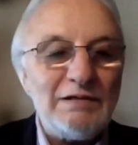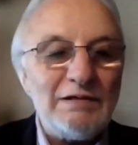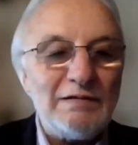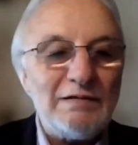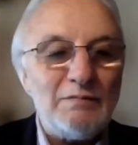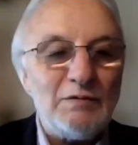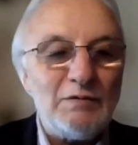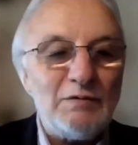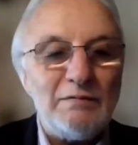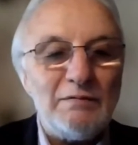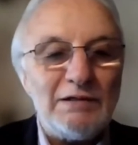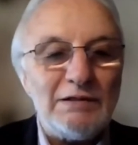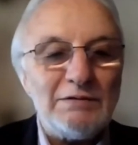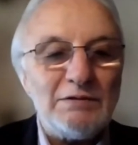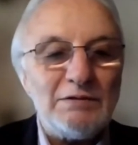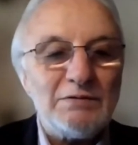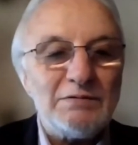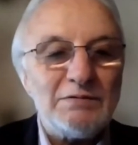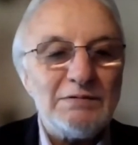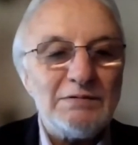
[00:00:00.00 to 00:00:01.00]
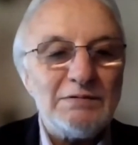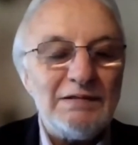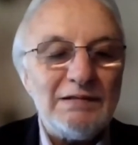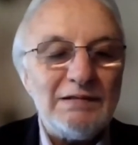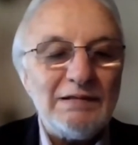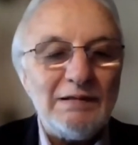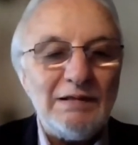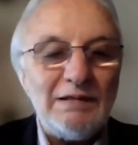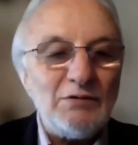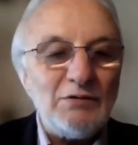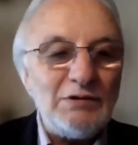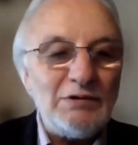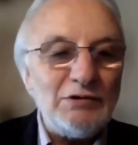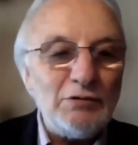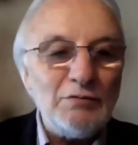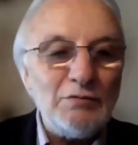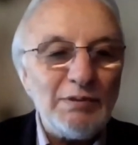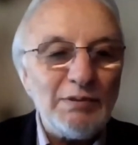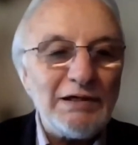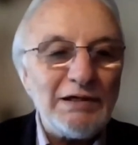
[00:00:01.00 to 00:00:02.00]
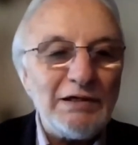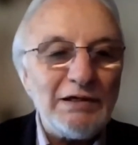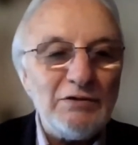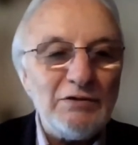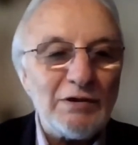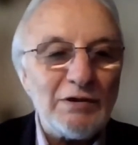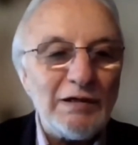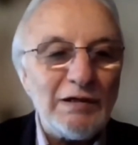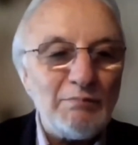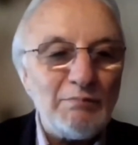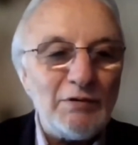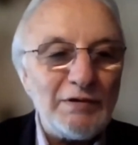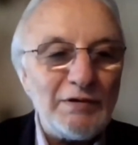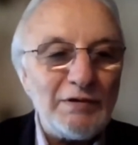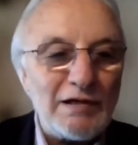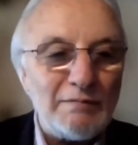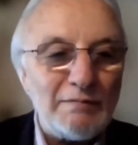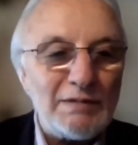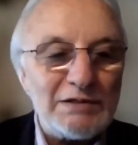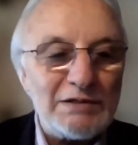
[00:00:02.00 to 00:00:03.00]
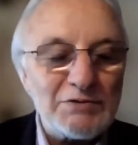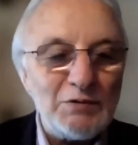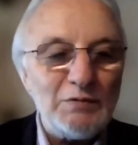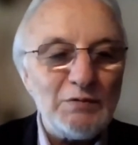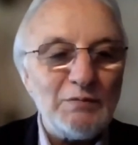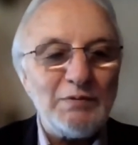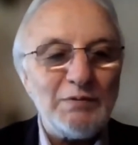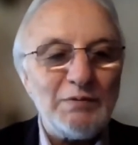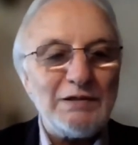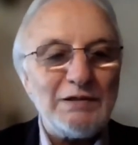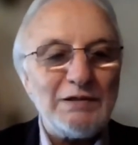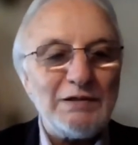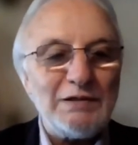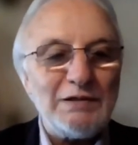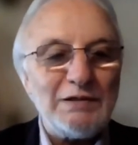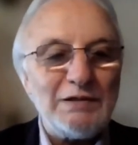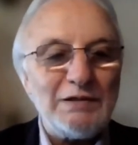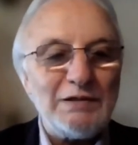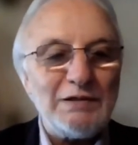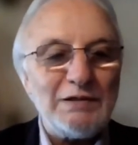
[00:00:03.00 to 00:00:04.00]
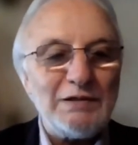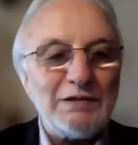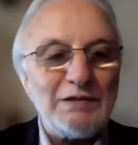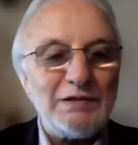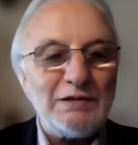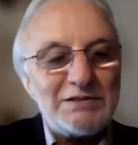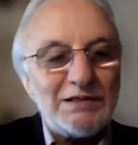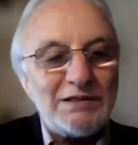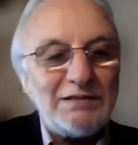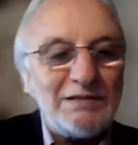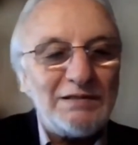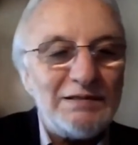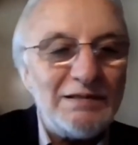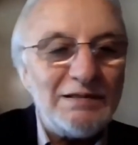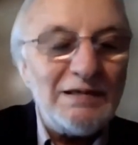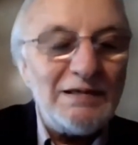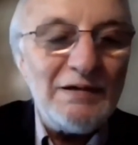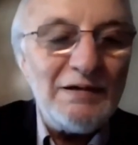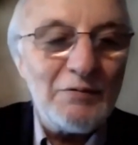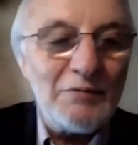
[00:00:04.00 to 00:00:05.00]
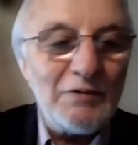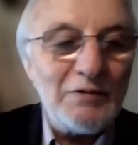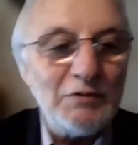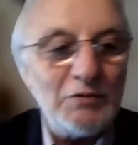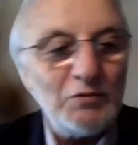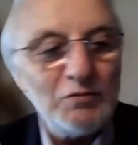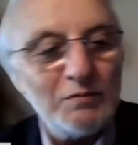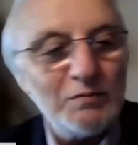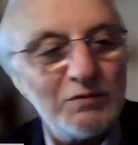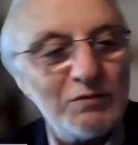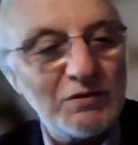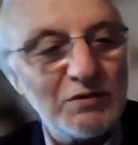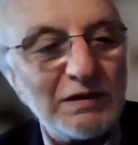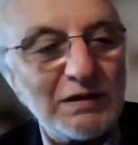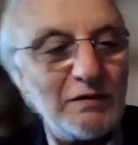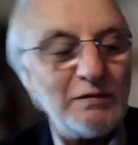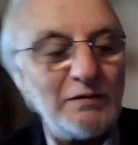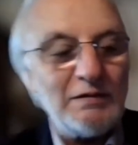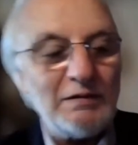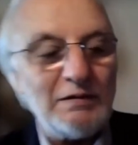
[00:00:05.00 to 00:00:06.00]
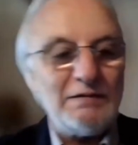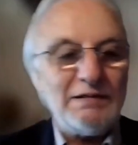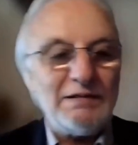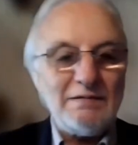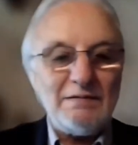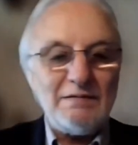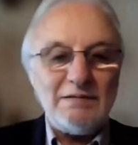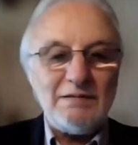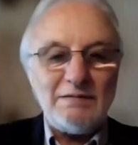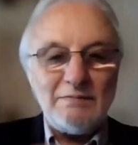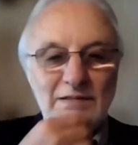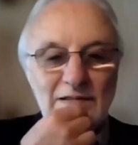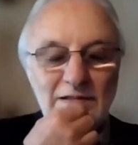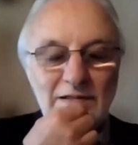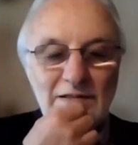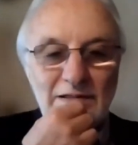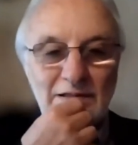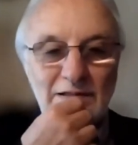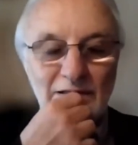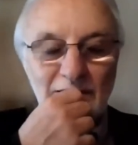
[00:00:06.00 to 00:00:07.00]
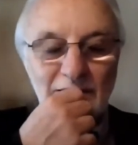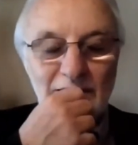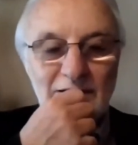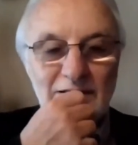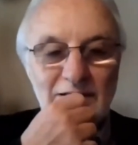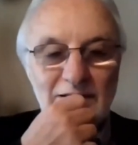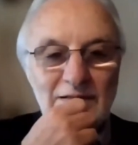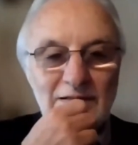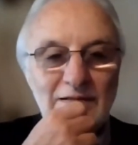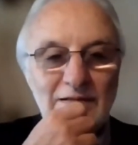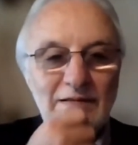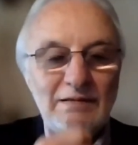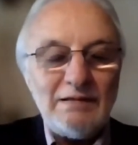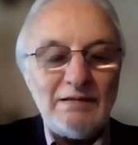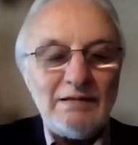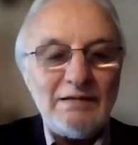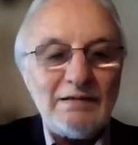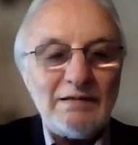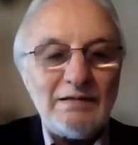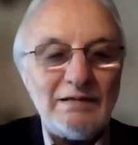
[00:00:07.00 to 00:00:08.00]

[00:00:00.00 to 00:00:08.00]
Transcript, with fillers: of uh, accounting for the challenges that we're having in front. Just just just one more example. Very interesting when you were showing Valeria